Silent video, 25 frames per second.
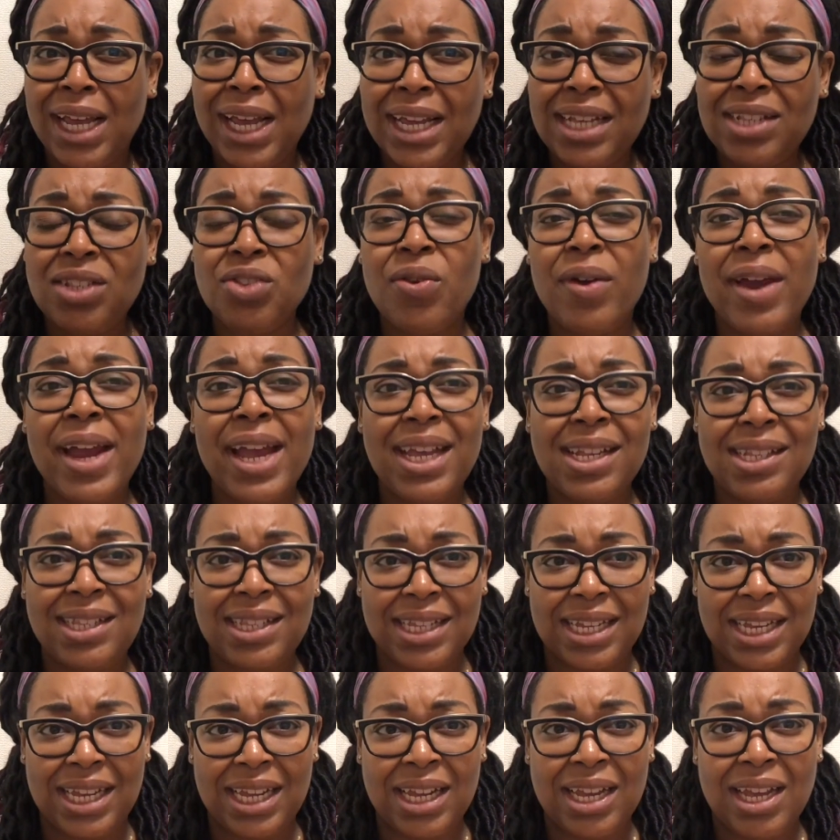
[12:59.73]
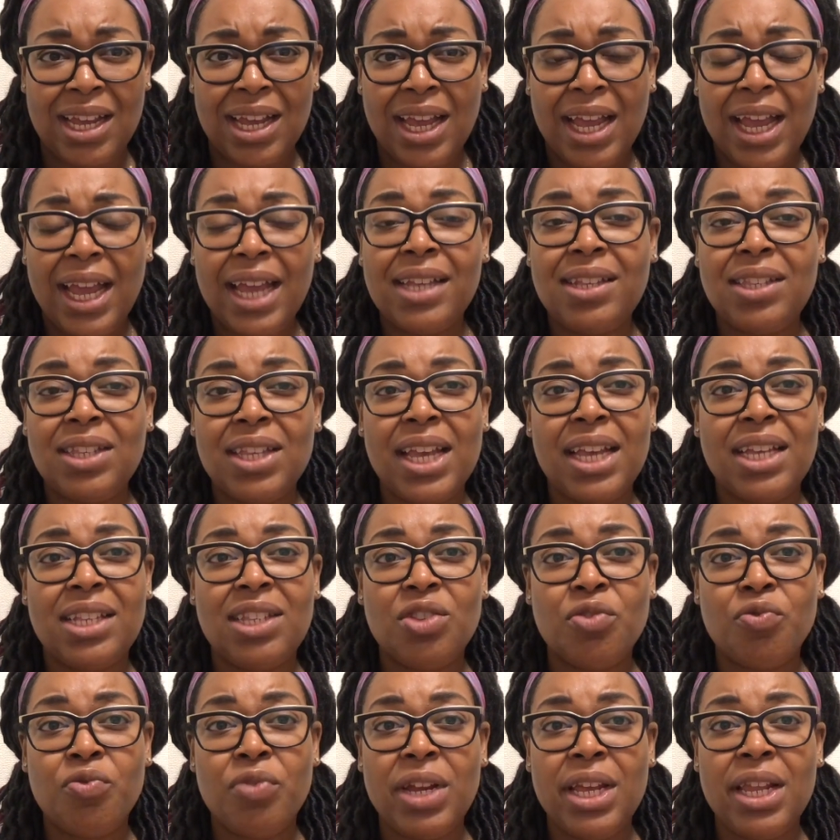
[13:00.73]
it's crazy.
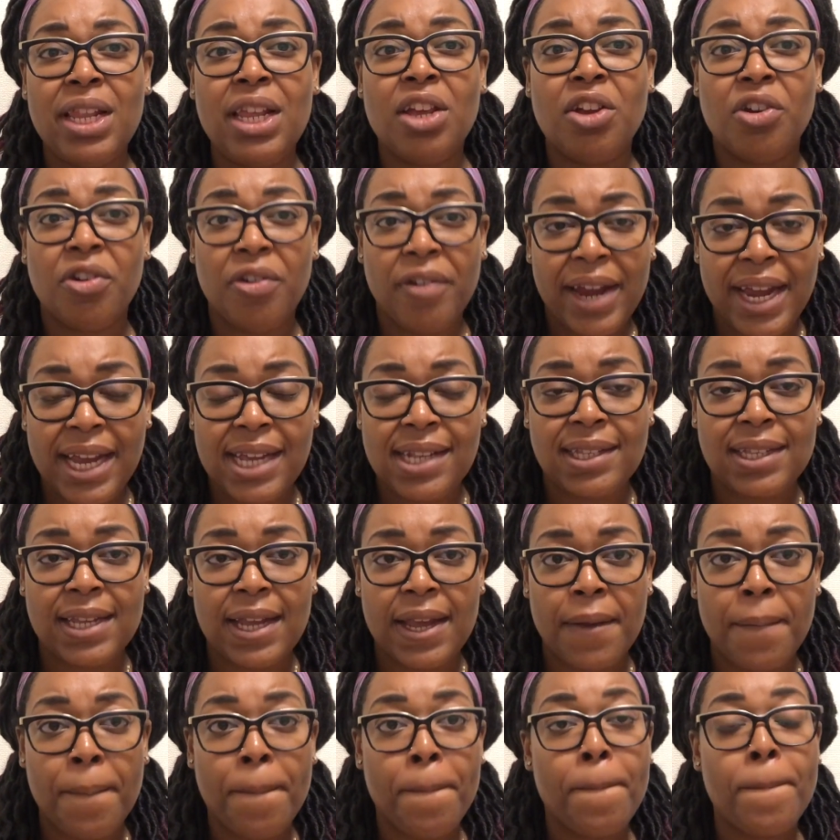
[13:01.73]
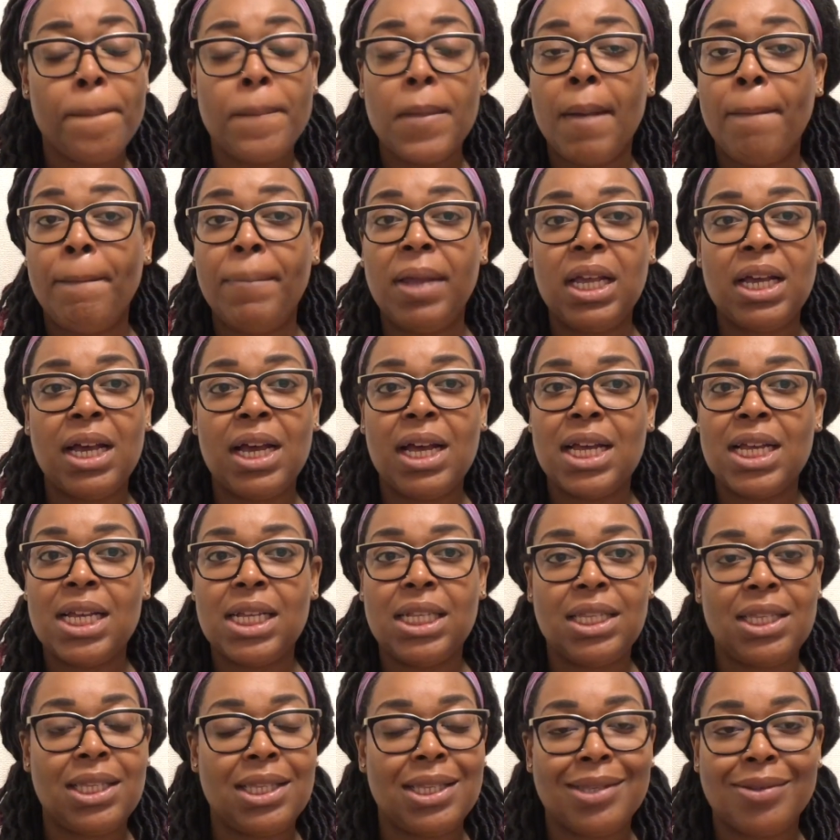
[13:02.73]
It's really crazy
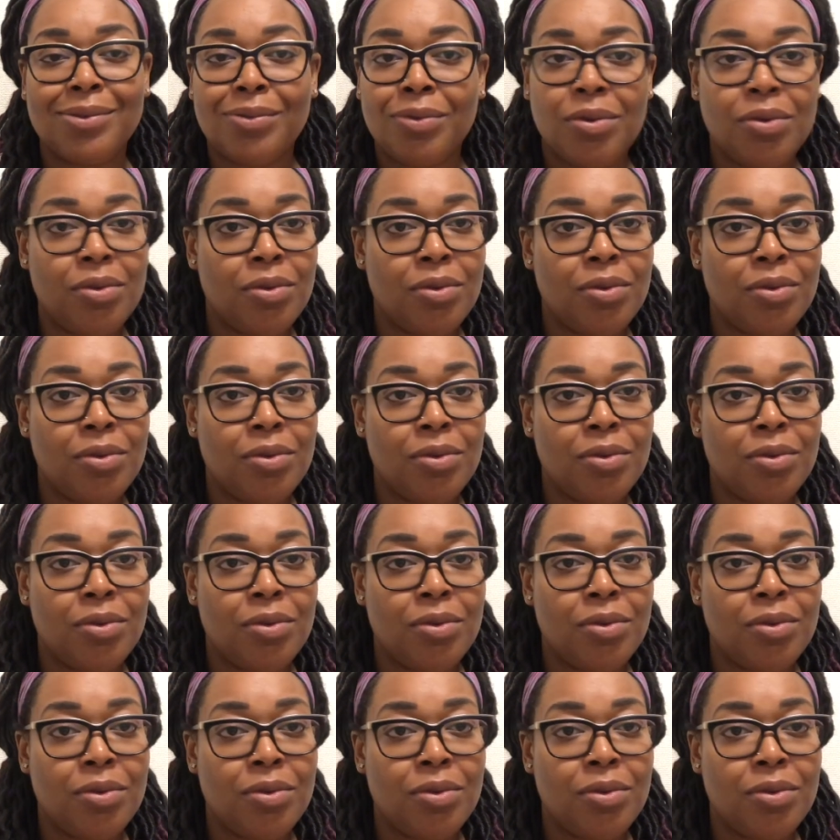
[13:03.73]
because